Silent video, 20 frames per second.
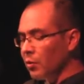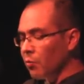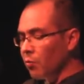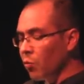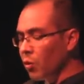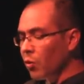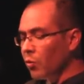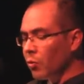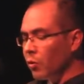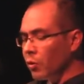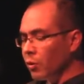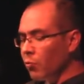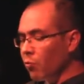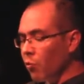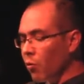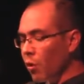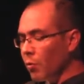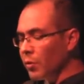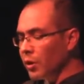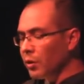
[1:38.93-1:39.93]

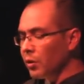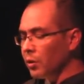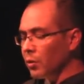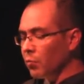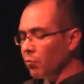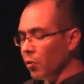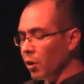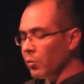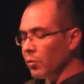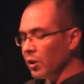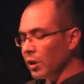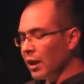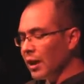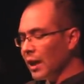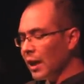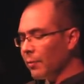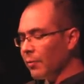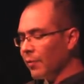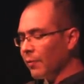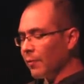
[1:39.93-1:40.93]
Women, women
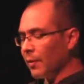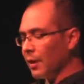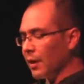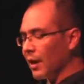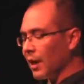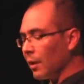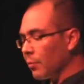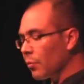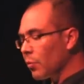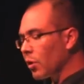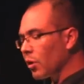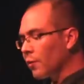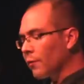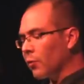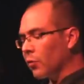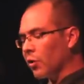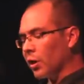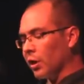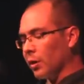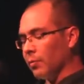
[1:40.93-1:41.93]
gave, gave birth
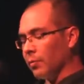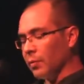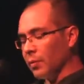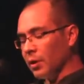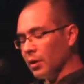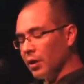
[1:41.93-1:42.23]
for him.